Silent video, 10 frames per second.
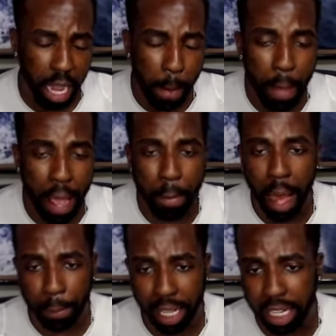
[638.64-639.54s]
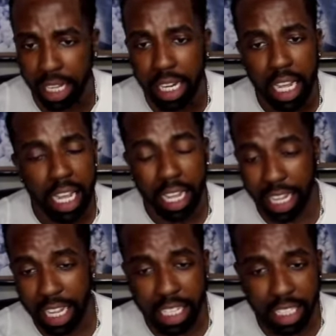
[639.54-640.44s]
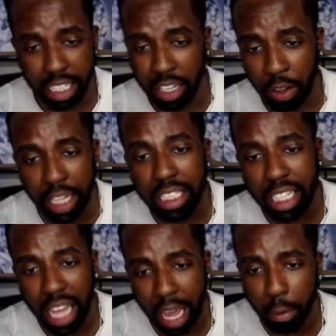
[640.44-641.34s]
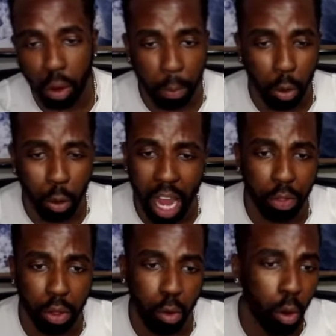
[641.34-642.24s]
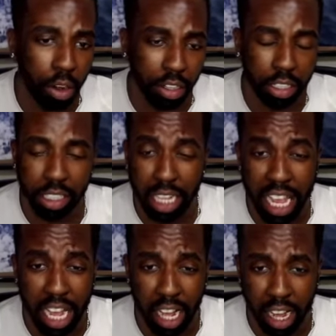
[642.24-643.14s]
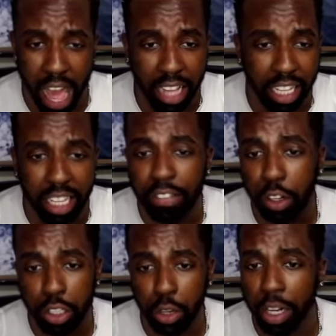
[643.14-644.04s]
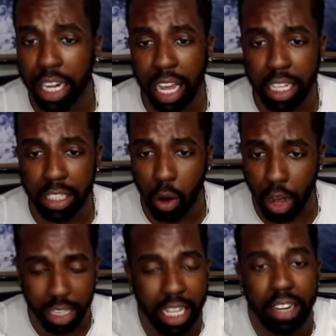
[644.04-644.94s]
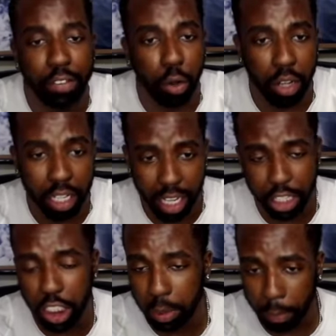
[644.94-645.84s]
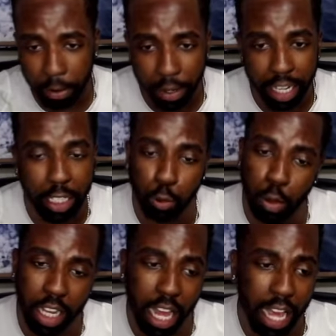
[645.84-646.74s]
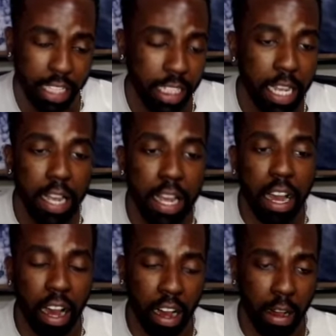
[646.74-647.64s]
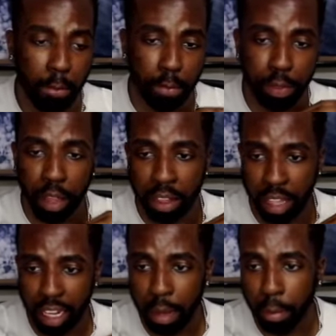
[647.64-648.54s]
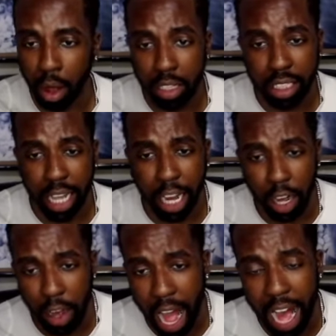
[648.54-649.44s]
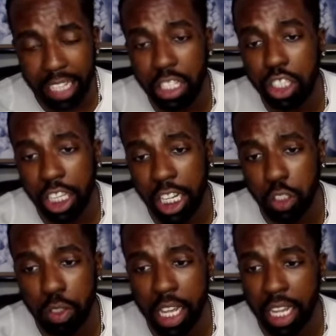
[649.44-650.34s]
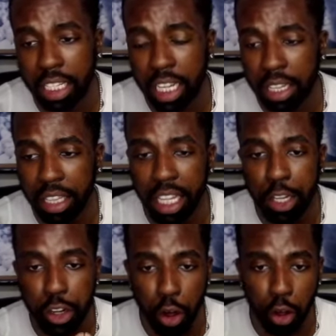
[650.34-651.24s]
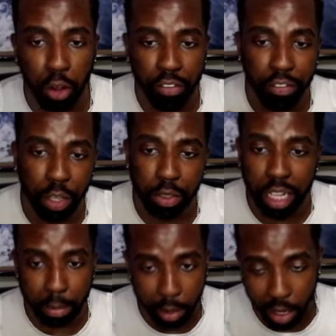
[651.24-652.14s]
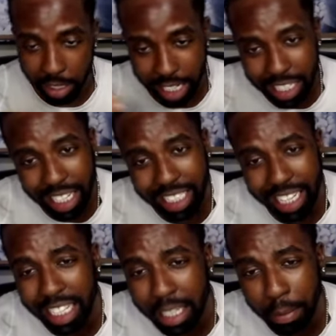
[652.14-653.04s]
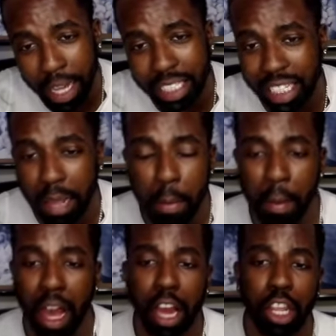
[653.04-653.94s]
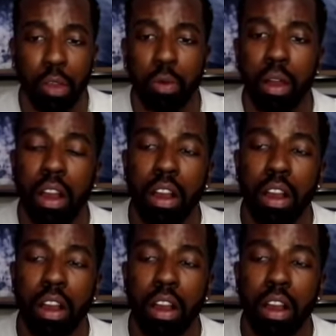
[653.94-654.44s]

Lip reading: In my opinion, easily able to pull out the quarters at the end of your 30 days or at the end of your collection period, and as well as the gumballs there. I suggest you get the nerd filled gumballs because they taste the best. And keep in mind, you